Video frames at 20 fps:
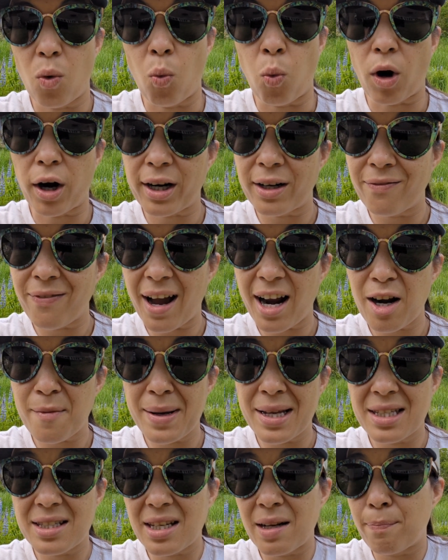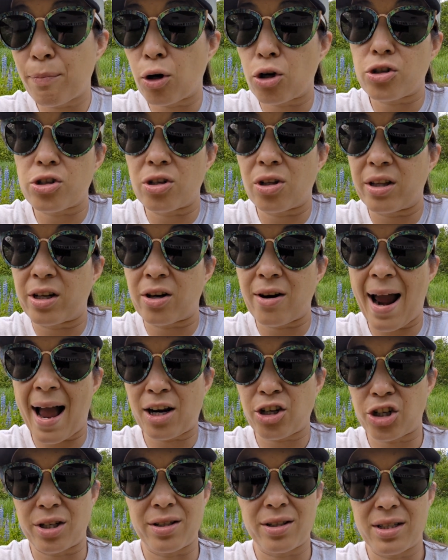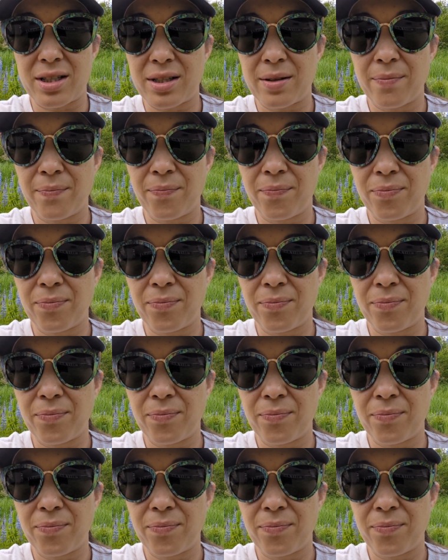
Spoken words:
work environments, and personal interactions.